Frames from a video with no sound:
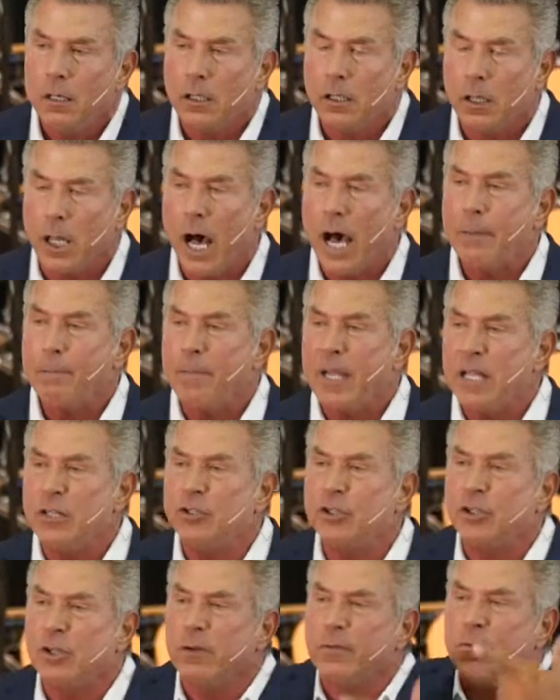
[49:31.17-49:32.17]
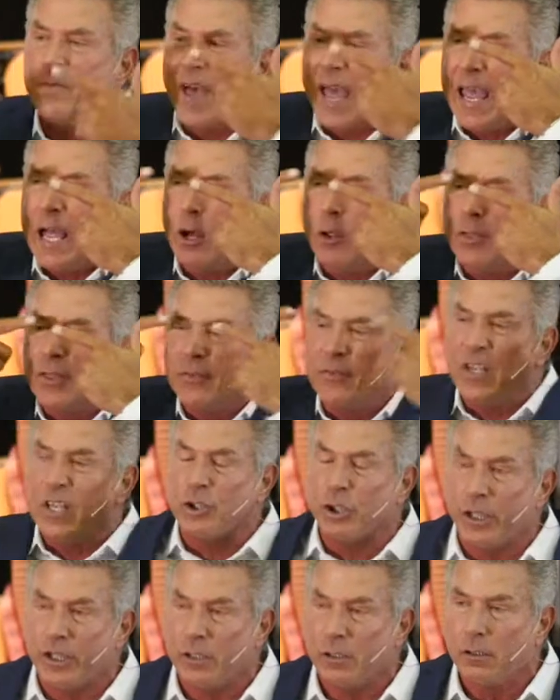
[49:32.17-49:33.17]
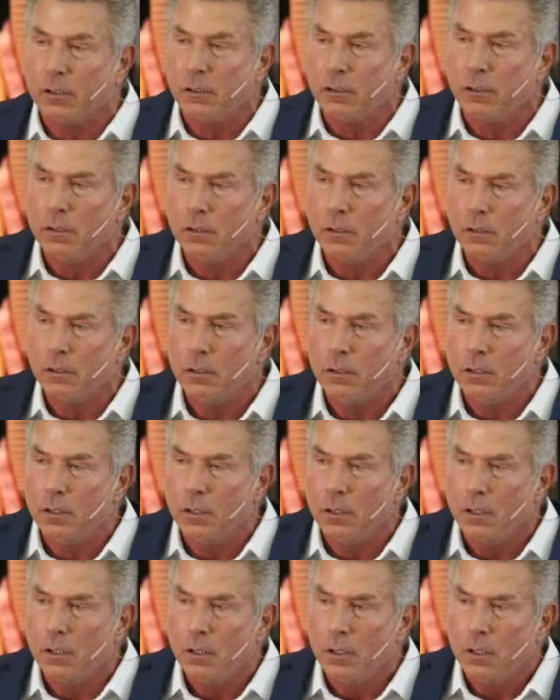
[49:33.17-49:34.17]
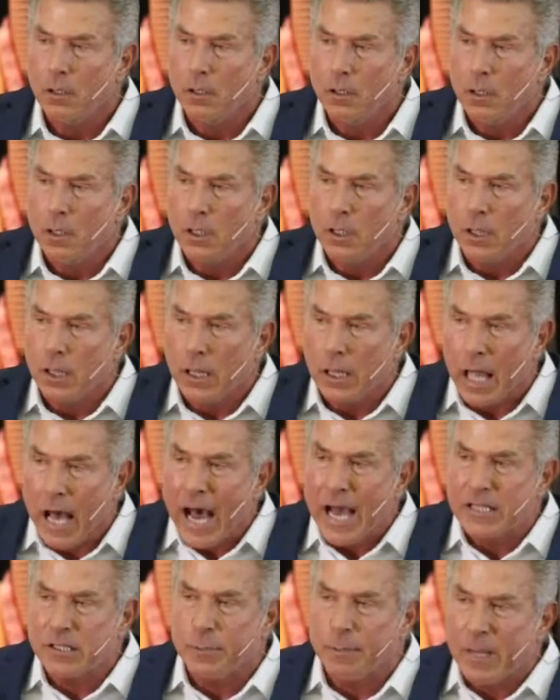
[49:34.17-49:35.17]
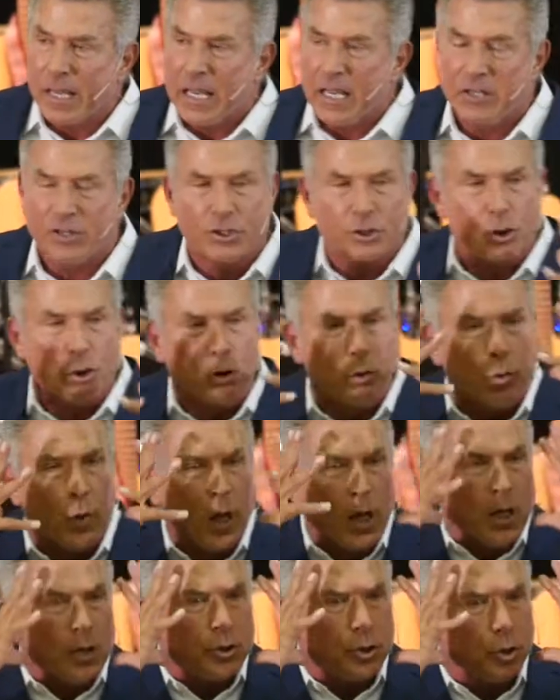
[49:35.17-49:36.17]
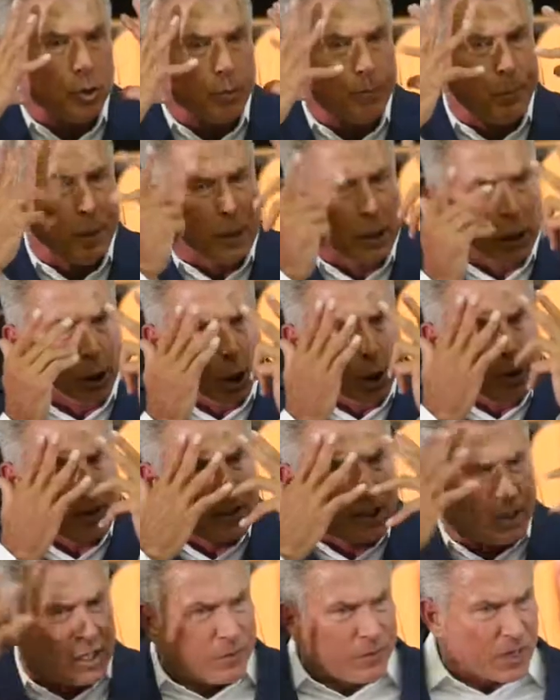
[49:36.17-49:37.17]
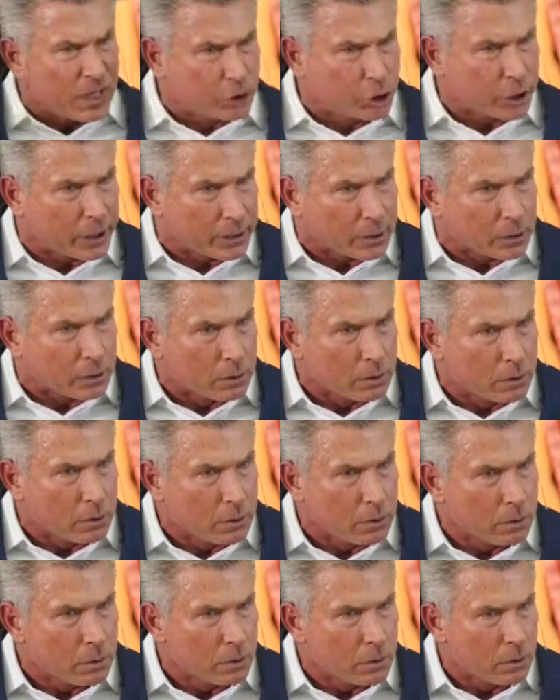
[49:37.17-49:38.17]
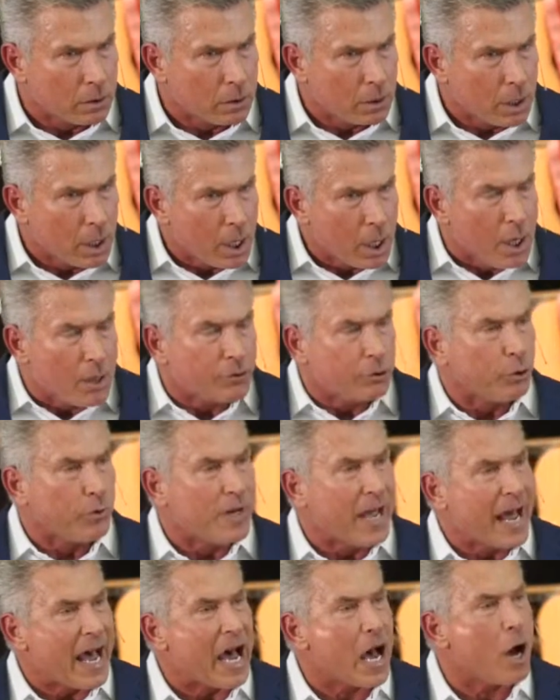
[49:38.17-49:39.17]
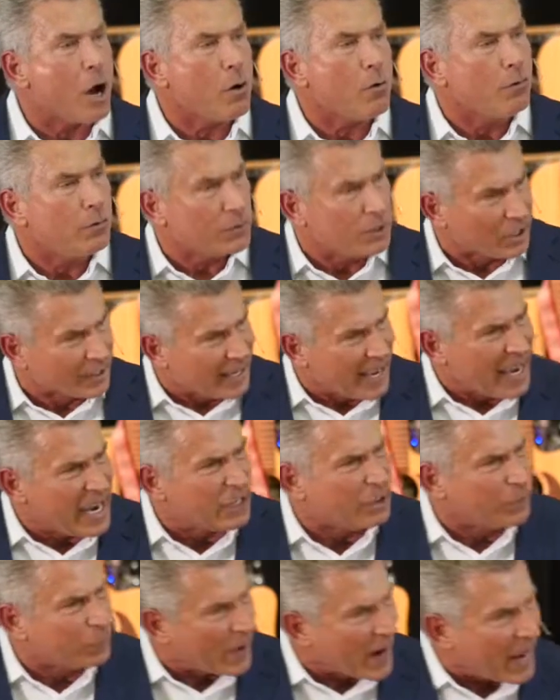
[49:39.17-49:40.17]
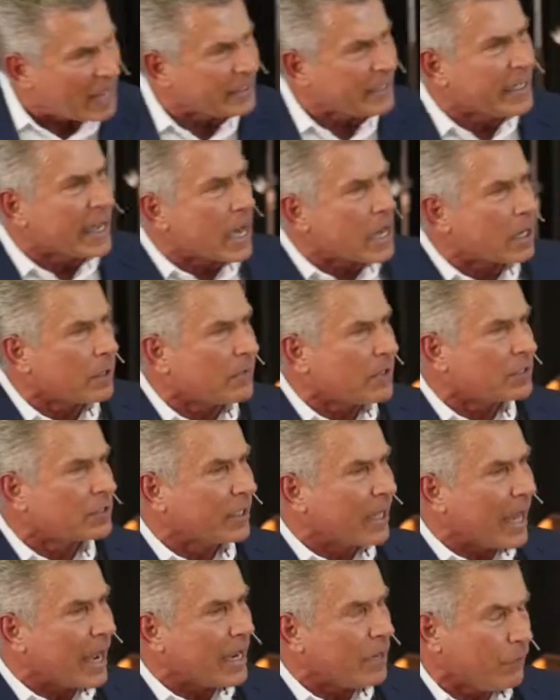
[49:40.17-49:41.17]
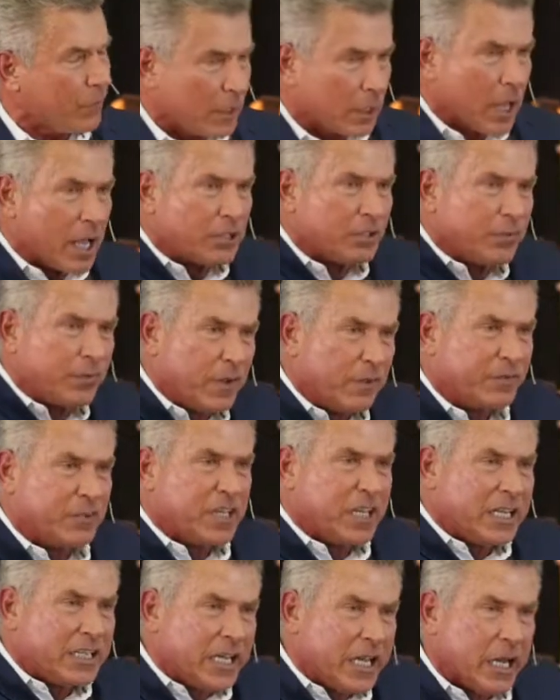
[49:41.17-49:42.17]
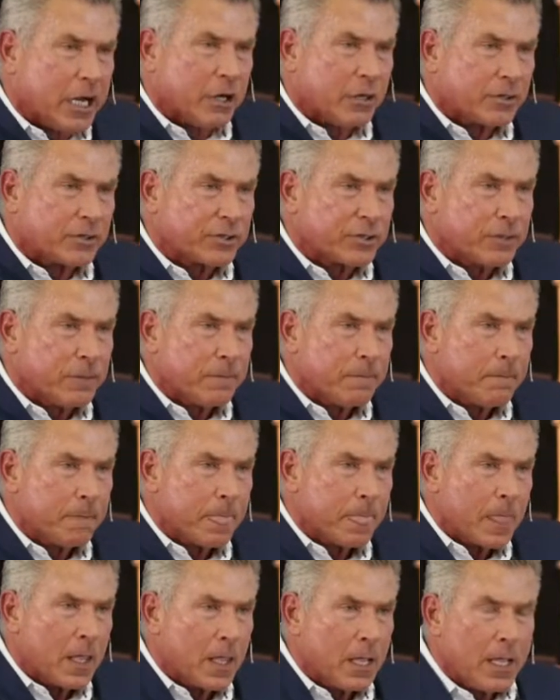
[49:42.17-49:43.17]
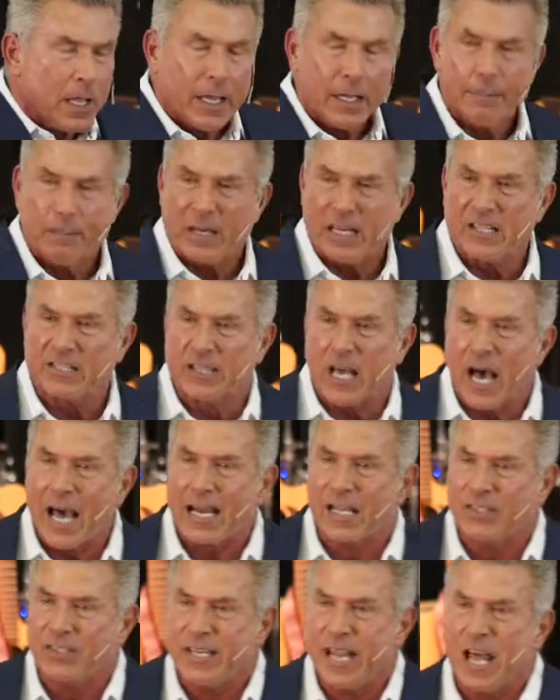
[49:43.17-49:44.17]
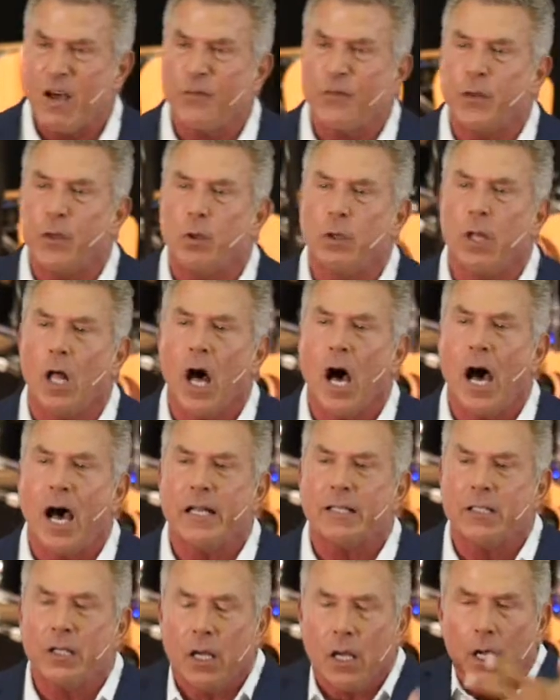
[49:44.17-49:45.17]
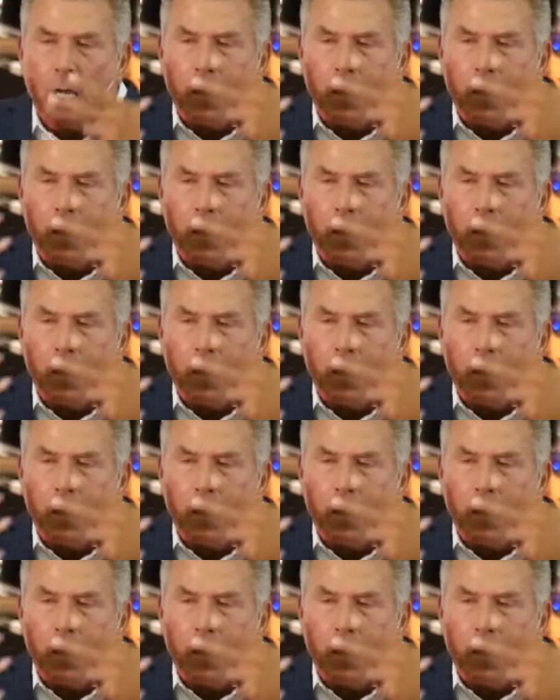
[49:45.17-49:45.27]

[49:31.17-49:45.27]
Lot means to veil the vision. Lot means to, to pollute the vision. So now, delays finally out of his life. He lost 15 years. But he's got his nephew Lot